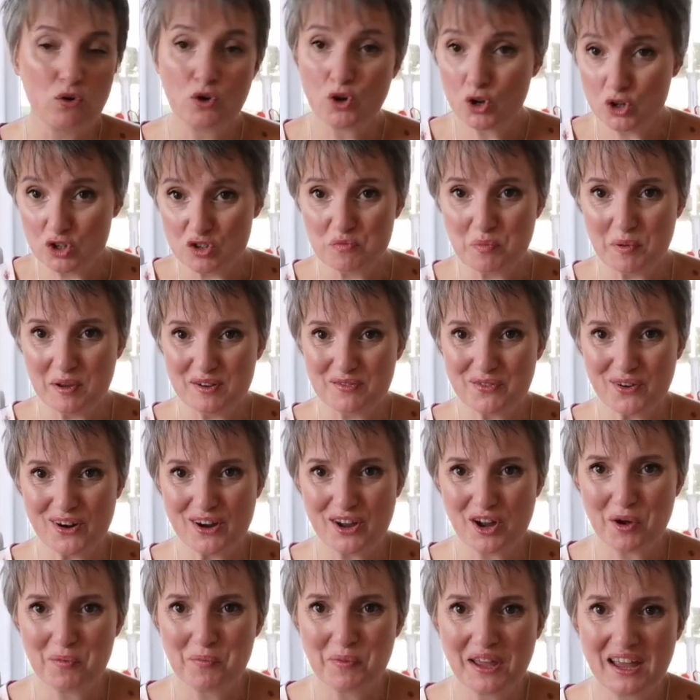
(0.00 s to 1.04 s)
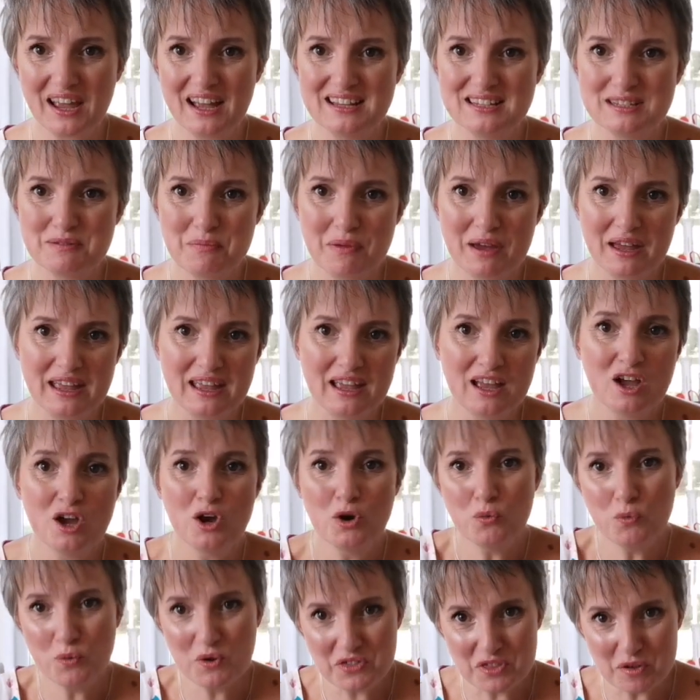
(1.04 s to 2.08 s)
or could have been a very complicated make
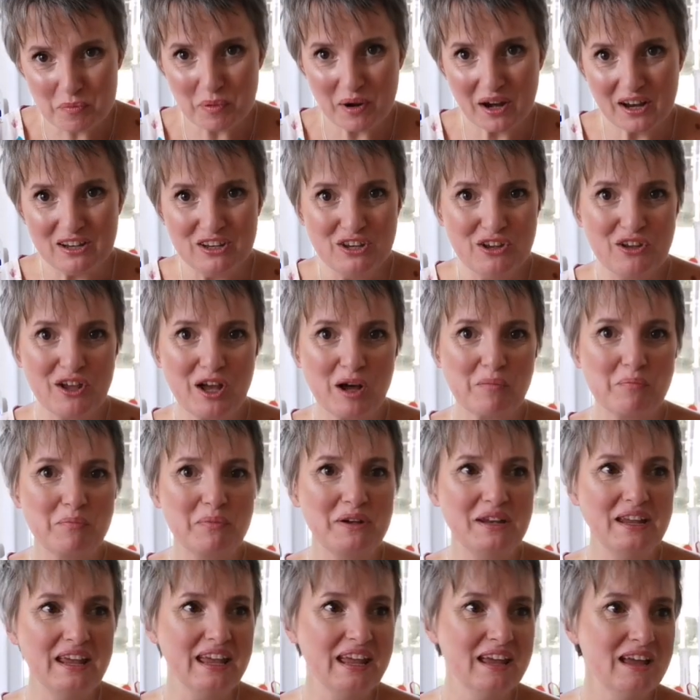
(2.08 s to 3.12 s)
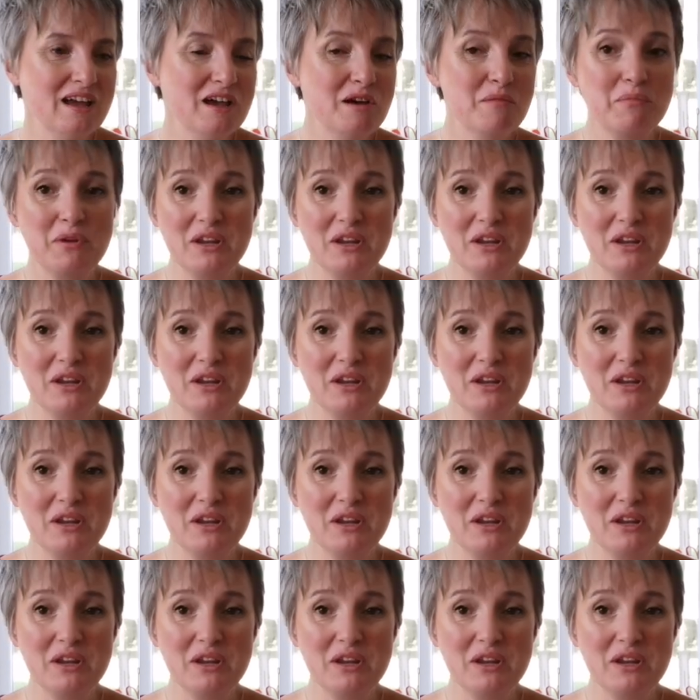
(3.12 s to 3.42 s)
with a brand new company,